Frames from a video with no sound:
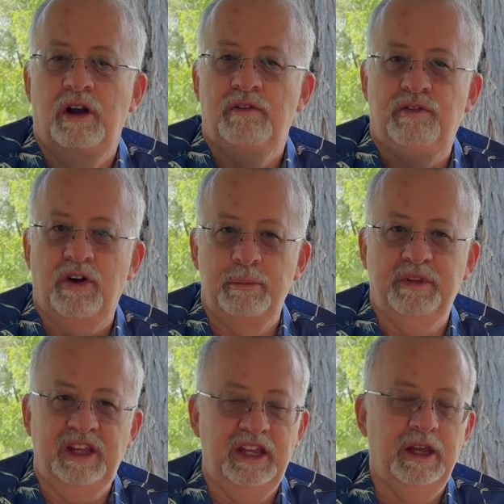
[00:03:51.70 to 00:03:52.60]
from
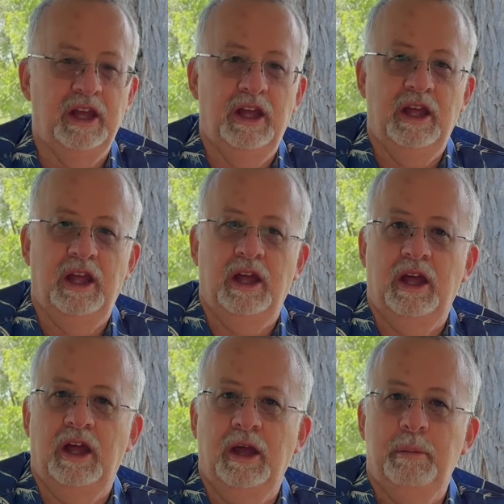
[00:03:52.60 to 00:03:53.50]
the
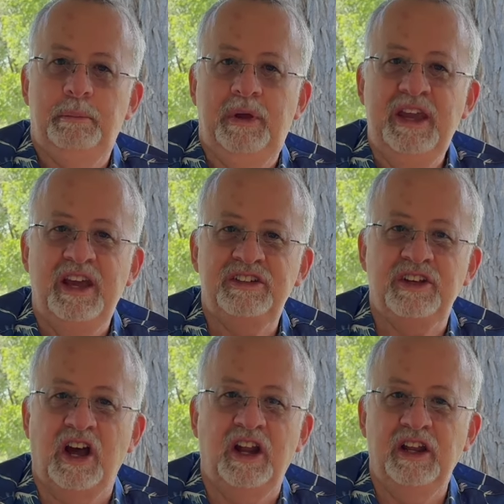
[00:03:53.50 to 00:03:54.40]
PS
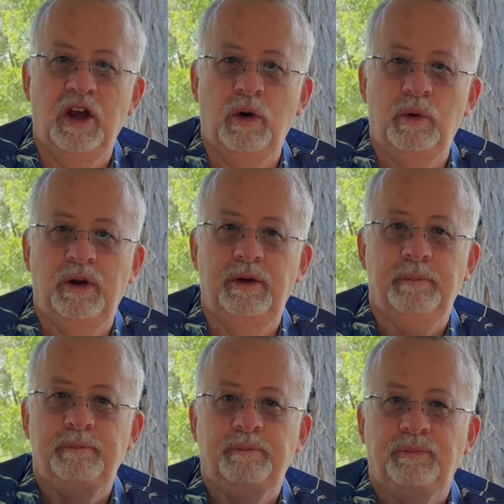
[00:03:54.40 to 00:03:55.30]
Audio
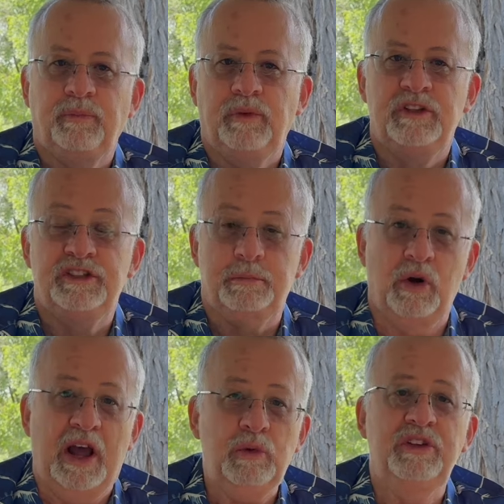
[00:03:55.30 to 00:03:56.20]

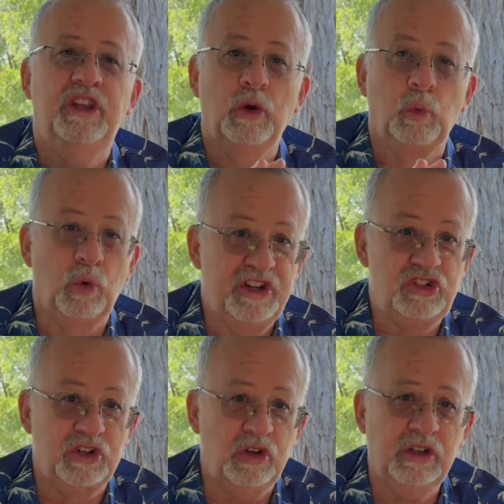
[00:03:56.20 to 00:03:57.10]
Sprout, the
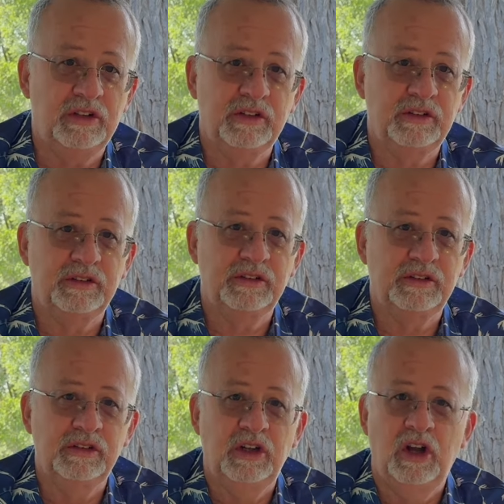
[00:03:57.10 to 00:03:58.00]
original,
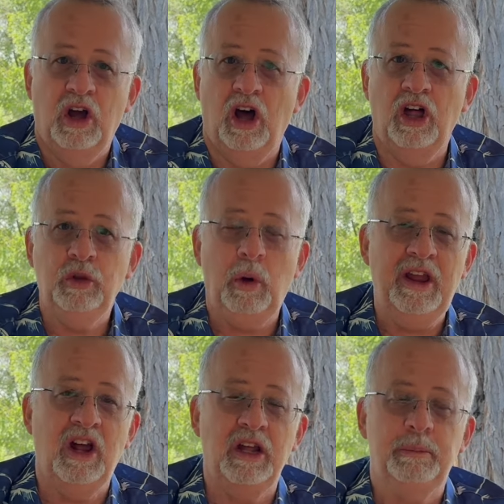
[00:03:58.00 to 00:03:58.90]
all the way
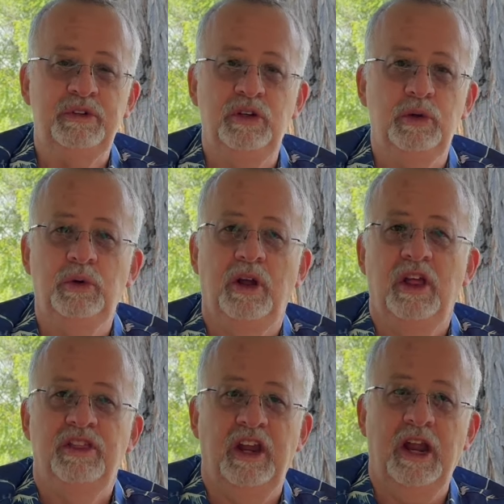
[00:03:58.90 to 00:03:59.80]
on up to
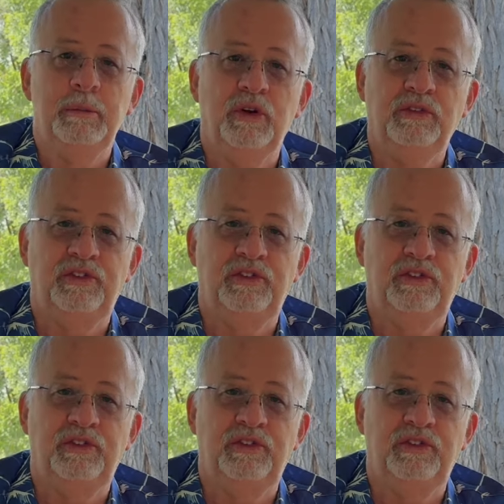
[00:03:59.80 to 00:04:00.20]
the Emerald